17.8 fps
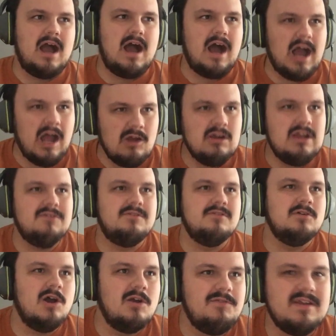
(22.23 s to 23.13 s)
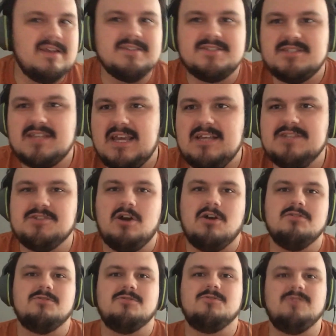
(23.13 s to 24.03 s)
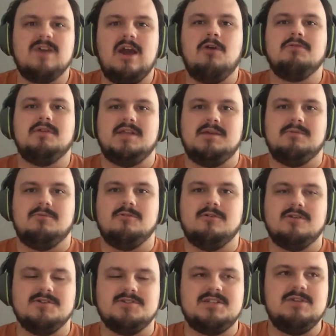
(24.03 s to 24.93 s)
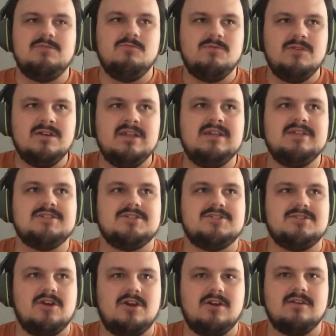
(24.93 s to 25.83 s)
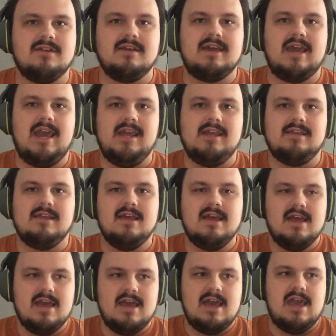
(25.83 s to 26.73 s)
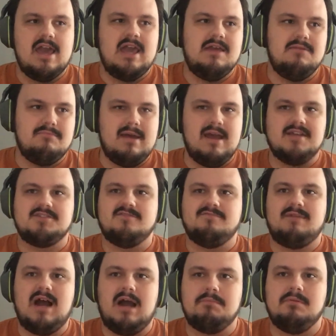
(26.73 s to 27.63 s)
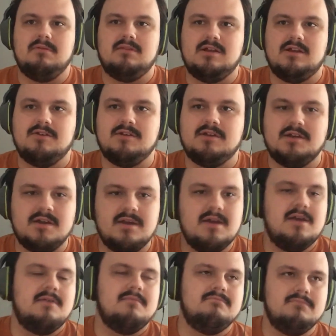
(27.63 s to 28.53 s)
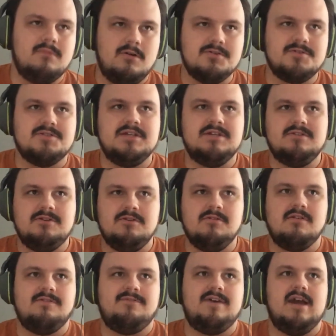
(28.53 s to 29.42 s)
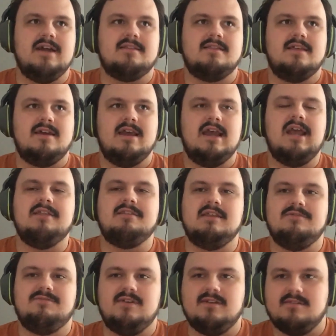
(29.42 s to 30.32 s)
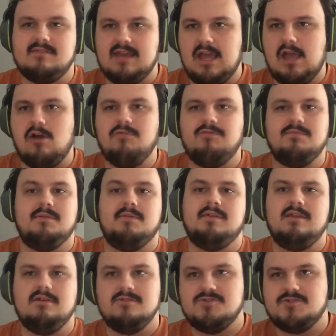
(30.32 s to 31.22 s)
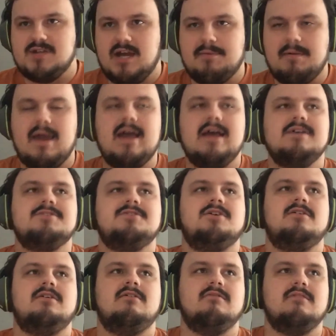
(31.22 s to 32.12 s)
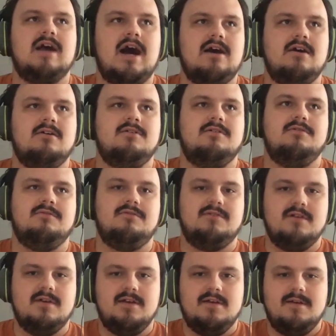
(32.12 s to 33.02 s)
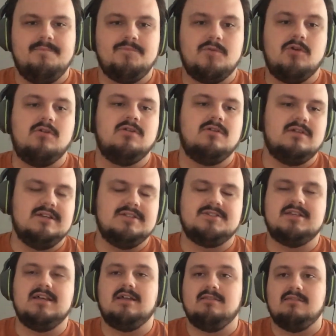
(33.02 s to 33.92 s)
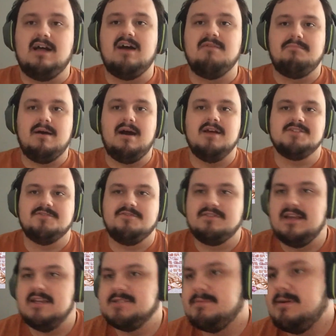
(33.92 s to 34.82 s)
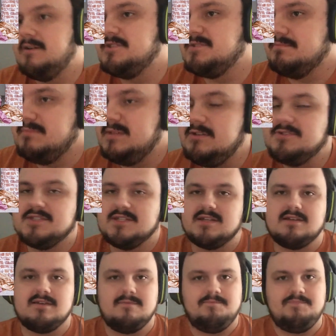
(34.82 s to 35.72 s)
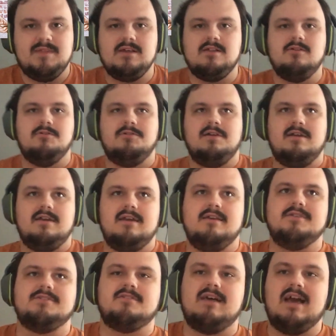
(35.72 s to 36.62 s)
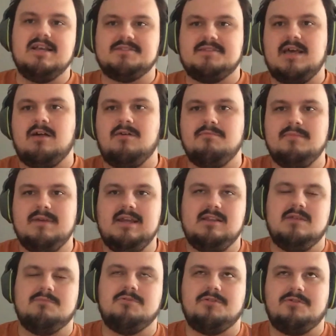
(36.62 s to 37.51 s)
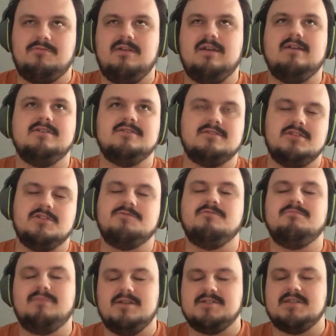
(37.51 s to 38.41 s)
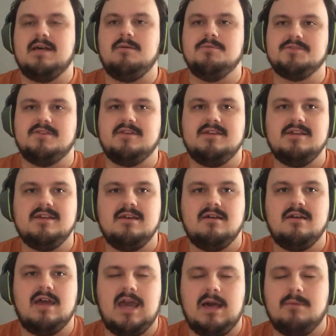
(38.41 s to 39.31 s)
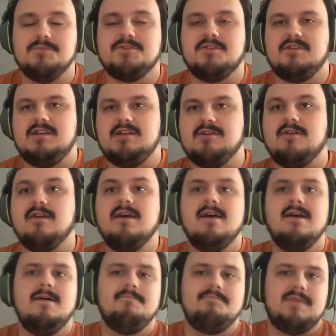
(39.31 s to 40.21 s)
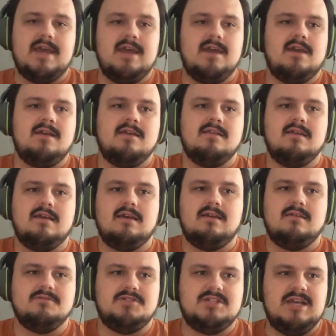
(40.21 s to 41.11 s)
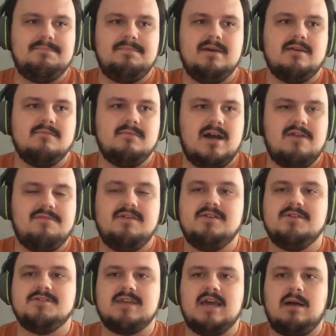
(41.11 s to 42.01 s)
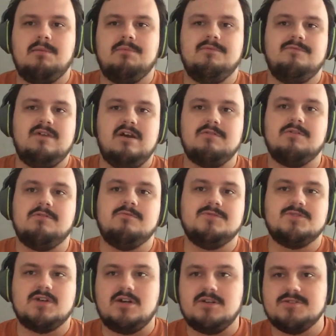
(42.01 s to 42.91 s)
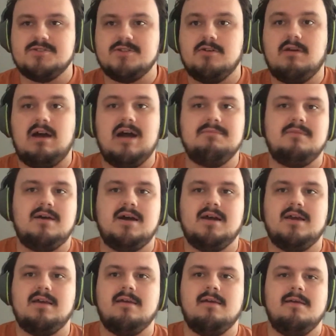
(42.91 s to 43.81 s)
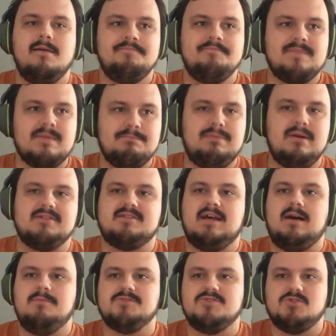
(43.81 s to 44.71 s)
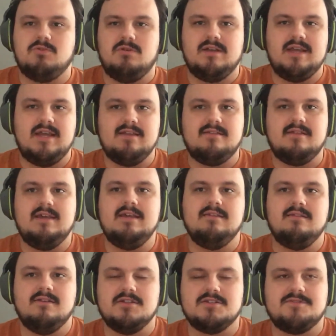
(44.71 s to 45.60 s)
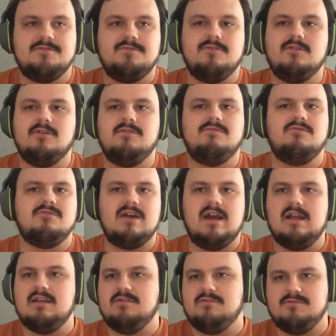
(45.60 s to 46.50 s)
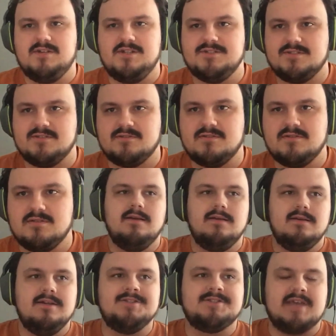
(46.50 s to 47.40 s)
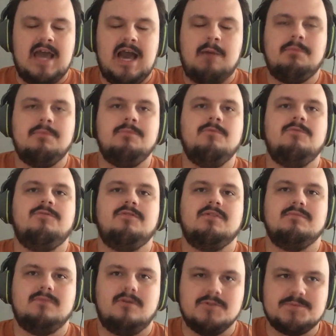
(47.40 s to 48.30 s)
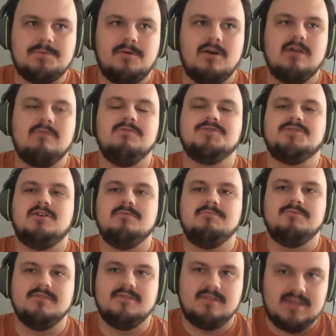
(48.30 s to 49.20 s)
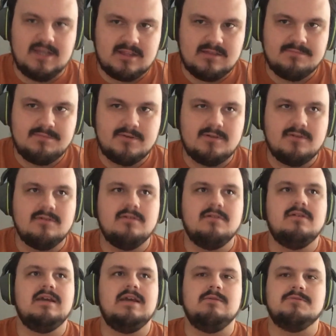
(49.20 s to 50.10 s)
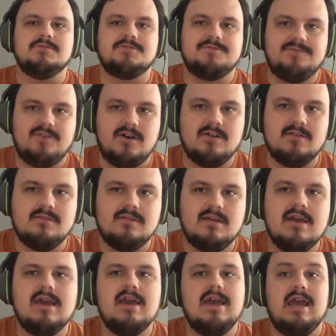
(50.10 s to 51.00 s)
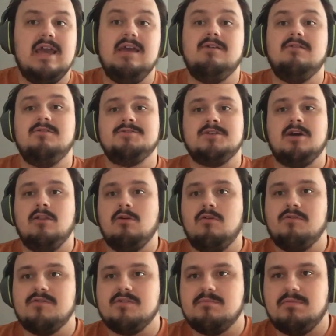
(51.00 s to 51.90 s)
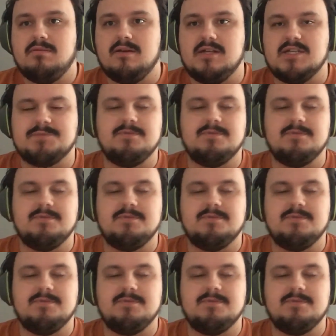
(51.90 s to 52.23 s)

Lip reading: I don't even know if you can say he's underground anymore, because he really is starting to gain a massive popularity, mostly due to the fact that Anthony Fantano from the Needle Drop has done a lot of, or at least said a lot of positive things about his music, including his last album being number 3 on his list for best albums of the year. And JPEGMAFIA's album Veteran was also on my best albums of 2018 list for a variety of reasons. His album, for the most part, was unpredictable, it was fun, and it was all over the place.